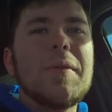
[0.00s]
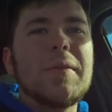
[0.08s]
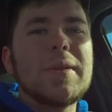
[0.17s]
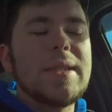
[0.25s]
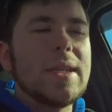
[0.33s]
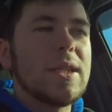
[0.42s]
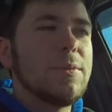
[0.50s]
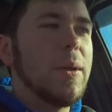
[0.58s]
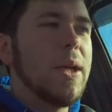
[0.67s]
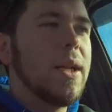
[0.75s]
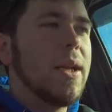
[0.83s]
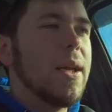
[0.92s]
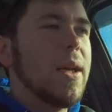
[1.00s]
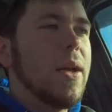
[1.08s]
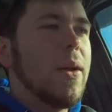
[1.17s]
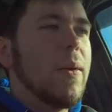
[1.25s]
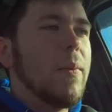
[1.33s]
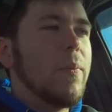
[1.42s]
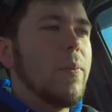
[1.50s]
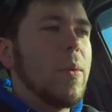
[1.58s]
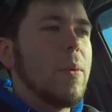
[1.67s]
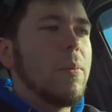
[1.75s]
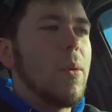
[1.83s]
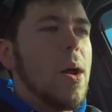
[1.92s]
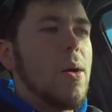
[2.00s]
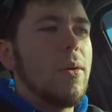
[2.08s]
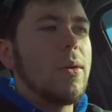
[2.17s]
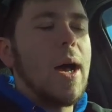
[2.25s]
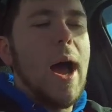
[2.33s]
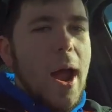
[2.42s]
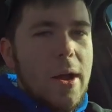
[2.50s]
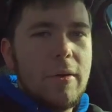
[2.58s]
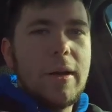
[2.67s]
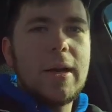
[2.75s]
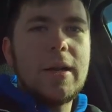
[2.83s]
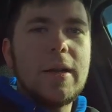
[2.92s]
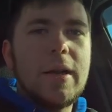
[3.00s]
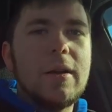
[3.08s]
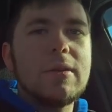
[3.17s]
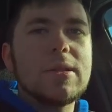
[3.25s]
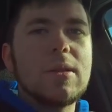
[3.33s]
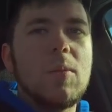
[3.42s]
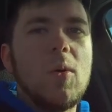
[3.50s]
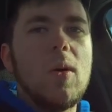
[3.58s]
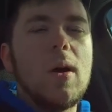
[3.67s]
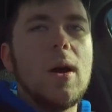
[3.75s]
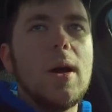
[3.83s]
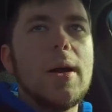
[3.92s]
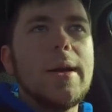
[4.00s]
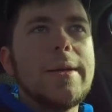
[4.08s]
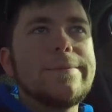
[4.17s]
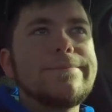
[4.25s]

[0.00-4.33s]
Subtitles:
off of a 6-speed. But the higher you get in the gears, the more,